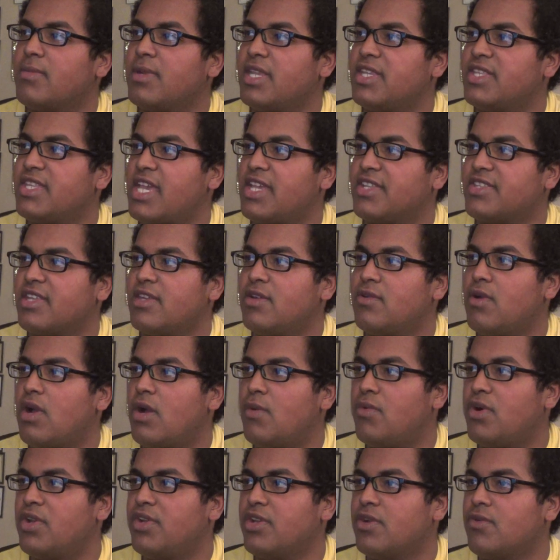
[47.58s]
asking, I
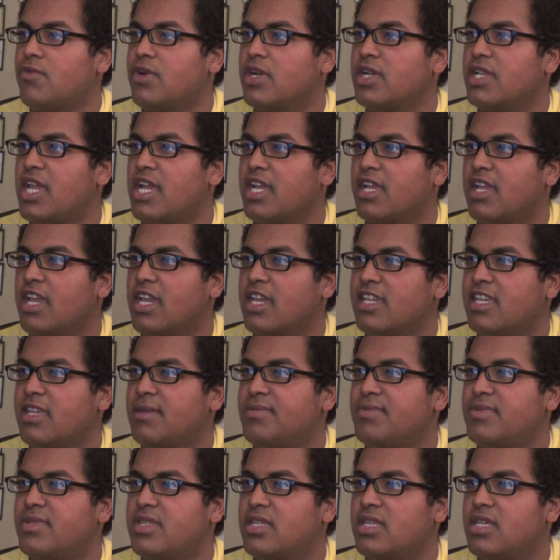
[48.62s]
wonder where that guy
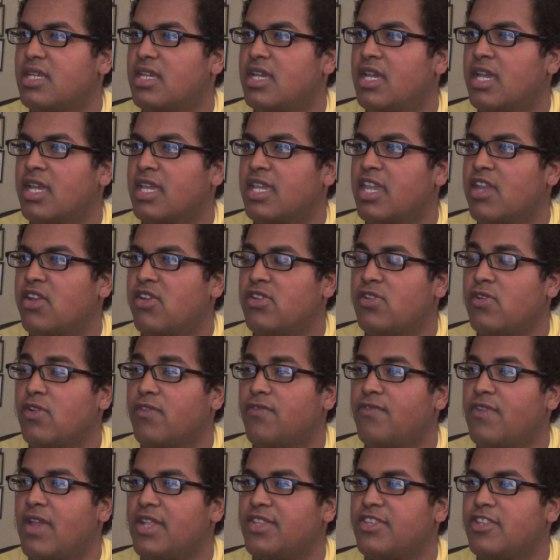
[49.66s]
keeps carrying those
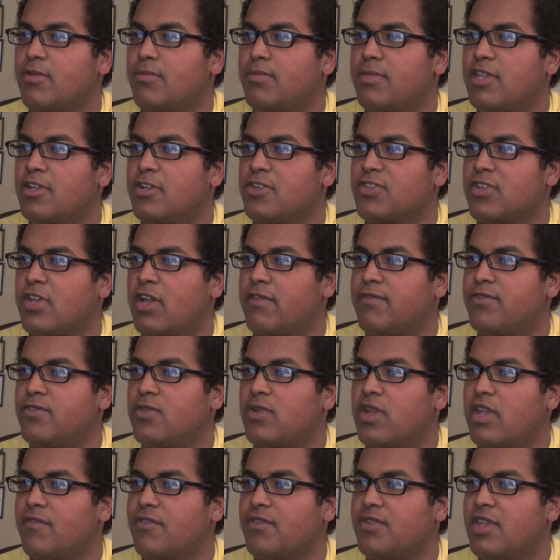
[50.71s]
fancy meals off
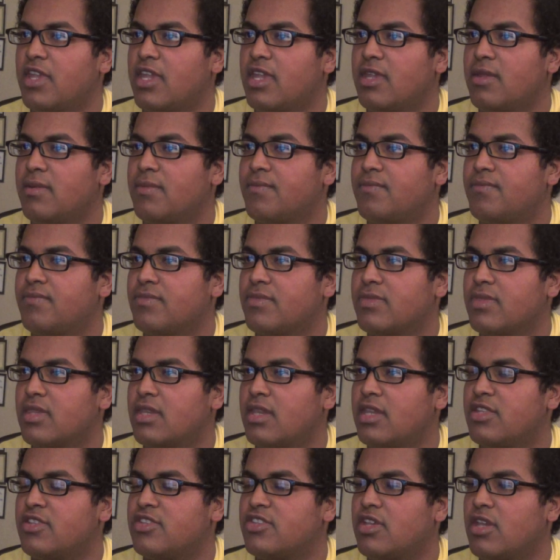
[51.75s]
to every day.
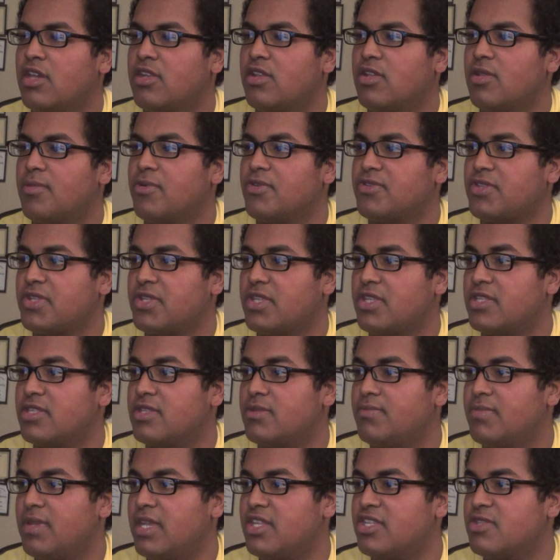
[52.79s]
And so another person says,
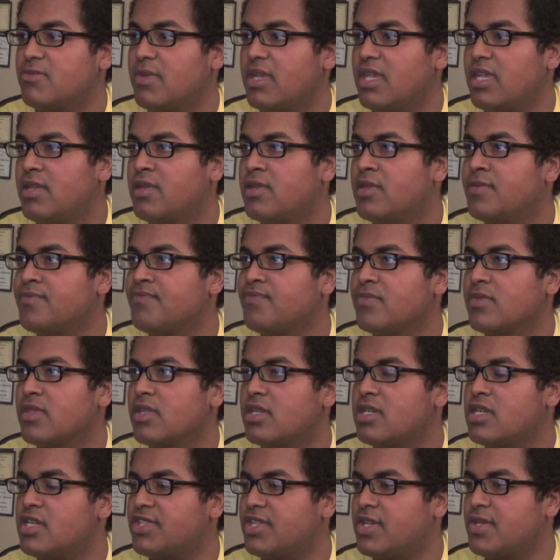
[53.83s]
beats me.
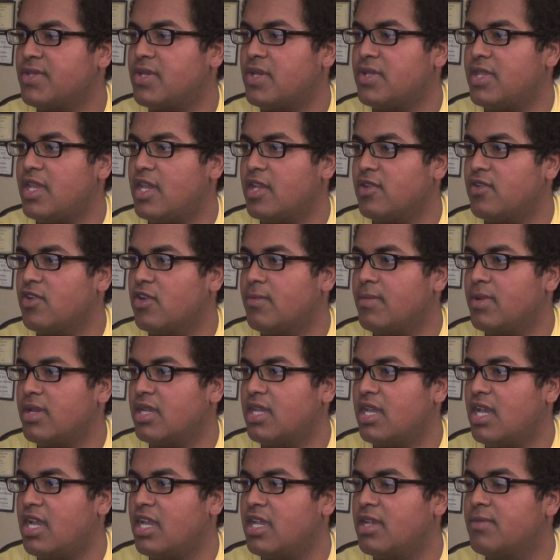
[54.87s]
And it turns out that German
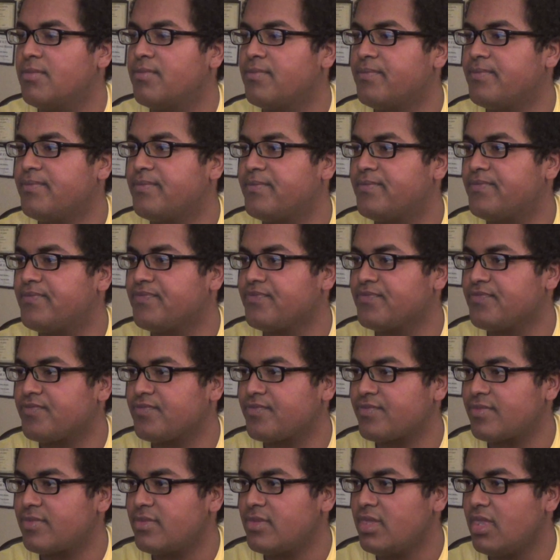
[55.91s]
guy,
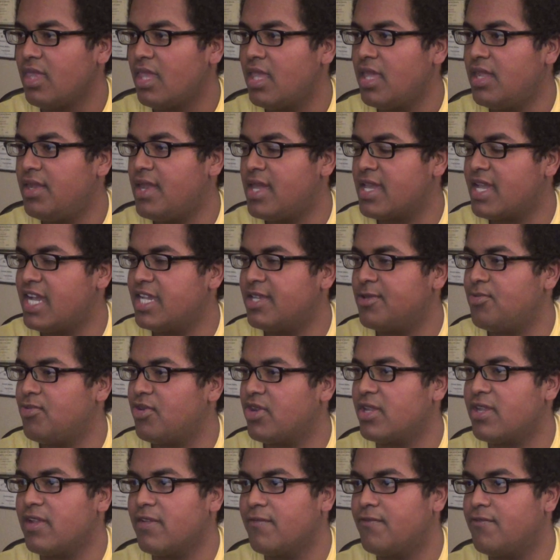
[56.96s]
that guy is
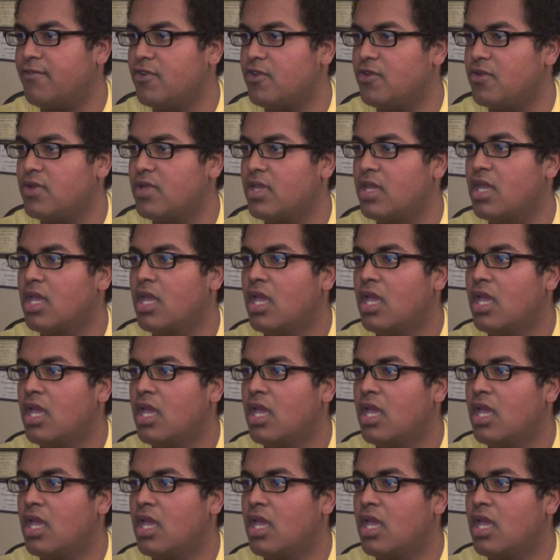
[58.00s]
bringing in food.